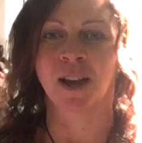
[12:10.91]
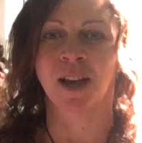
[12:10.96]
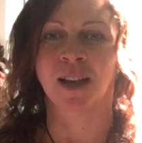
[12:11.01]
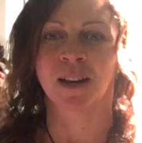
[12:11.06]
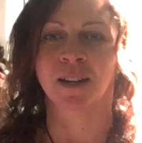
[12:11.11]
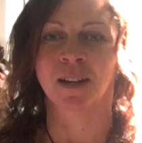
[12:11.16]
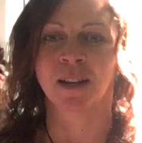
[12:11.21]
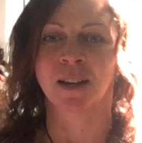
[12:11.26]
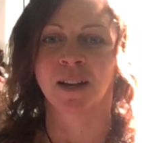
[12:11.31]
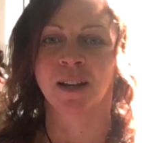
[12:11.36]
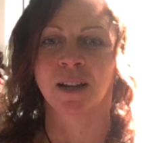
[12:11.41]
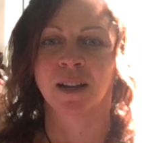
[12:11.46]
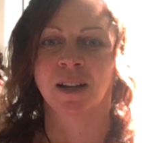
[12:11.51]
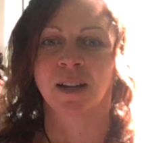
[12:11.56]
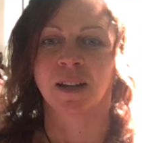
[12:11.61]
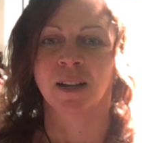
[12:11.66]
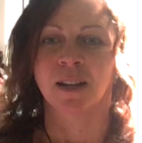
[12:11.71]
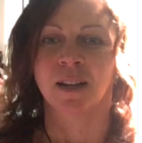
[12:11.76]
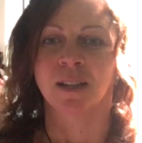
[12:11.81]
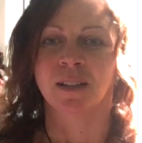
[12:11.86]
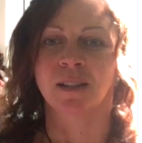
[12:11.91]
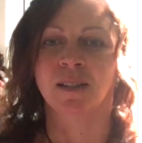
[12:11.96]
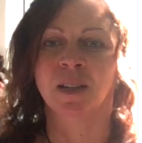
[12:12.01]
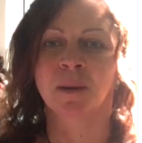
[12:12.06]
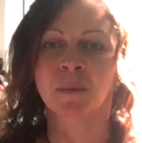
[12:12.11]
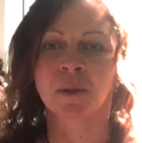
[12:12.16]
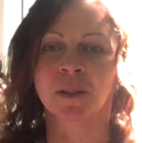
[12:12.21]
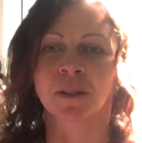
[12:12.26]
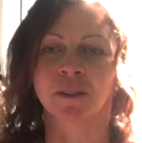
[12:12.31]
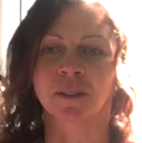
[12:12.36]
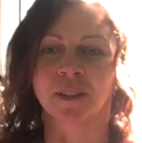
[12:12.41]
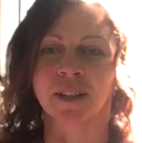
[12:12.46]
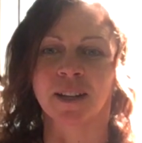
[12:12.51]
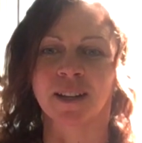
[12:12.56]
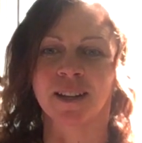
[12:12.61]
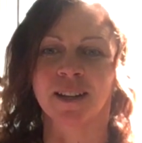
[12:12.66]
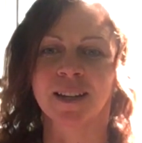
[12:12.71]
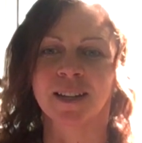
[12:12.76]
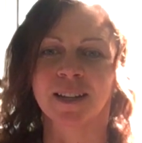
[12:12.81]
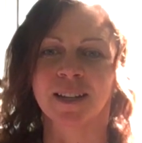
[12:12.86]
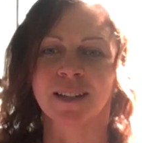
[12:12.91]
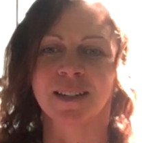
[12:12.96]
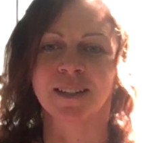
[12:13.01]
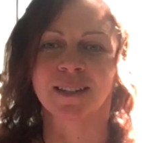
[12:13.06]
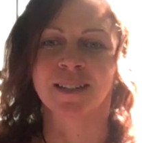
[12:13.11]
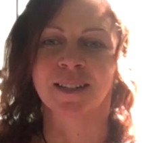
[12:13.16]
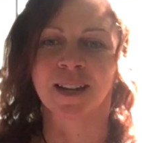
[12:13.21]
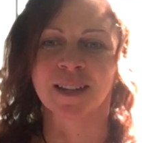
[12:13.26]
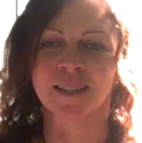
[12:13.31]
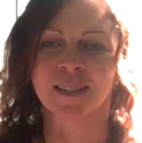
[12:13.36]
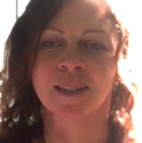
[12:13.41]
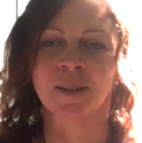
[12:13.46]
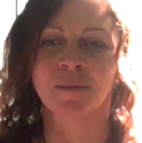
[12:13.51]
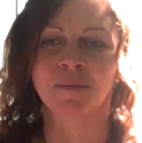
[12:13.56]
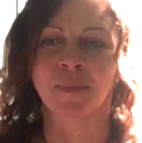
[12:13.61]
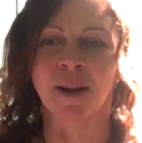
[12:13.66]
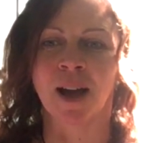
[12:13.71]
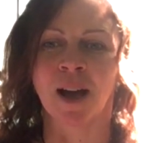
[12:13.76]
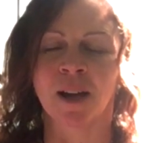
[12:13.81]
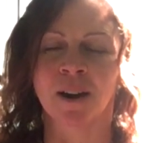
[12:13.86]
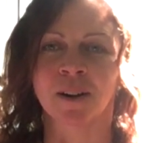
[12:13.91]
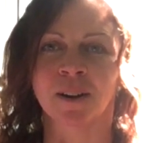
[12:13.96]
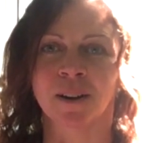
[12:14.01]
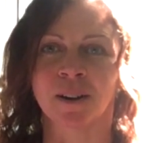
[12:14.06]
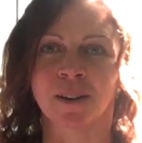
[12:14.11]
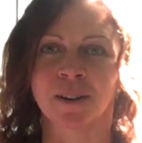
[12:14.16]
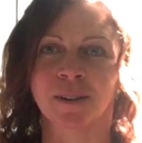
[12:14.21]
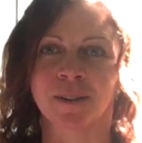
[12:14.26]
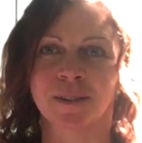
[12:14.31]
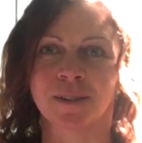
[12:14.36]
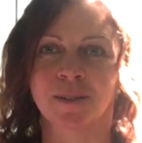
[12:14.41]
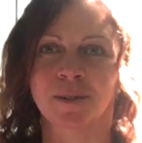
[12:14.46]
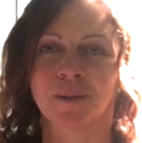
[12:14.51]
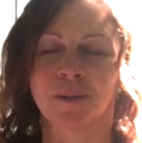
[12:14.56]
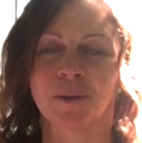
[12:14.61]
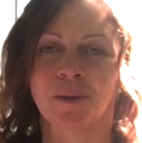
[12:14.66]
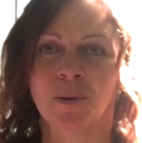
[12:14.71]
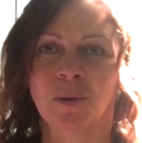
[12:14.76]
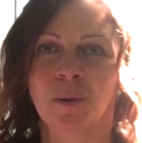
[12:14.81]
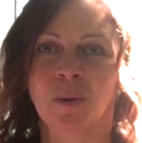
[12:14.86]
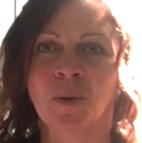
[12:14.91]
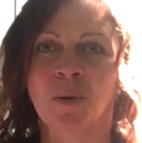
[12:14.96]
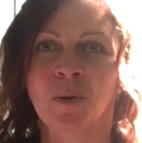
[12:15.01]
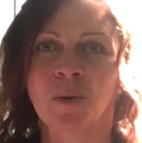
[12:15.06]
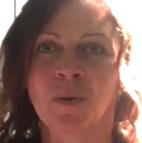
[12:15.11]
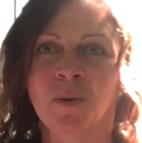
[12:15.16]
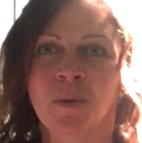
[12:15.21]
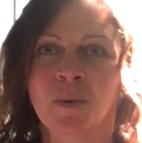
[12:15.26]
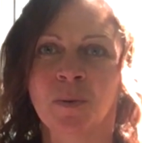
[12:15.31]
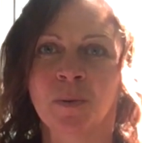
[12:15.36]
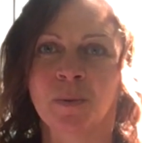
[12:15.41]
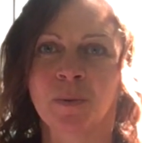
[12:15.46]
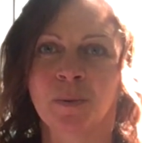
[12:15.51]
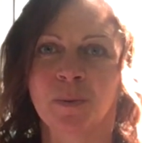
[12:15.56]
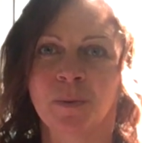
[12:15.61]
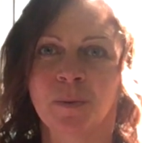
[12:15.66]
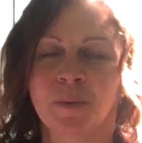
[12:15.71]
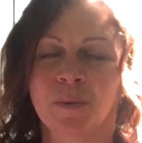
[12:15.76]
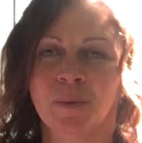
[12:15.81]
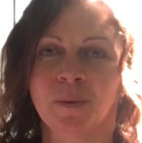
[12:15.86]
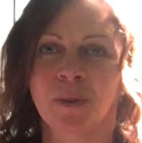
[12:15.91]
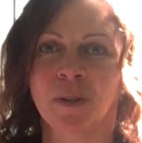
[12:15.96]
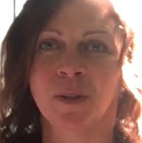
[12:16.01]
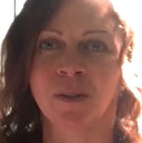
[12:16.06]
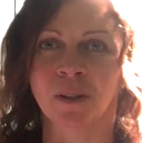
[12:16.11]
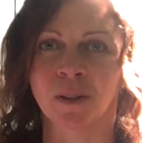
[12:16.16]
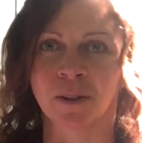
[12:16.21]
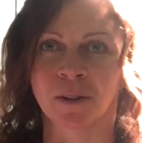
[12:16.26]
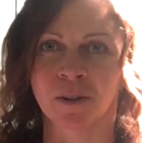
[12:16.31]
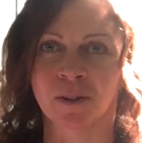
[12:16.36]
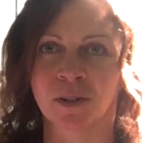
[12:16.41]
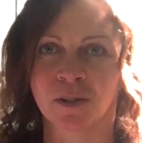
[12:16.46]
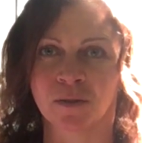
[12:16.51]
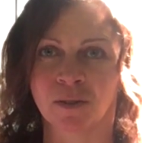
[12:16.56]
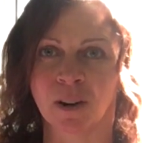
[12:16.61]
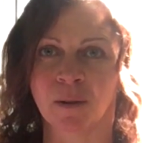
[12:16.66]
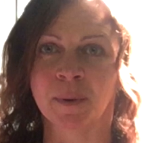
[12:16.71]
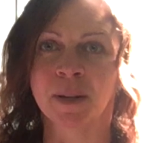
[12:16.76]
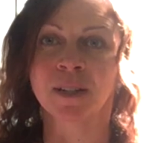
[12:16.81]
And similarly, it doesn't matter who you learned from.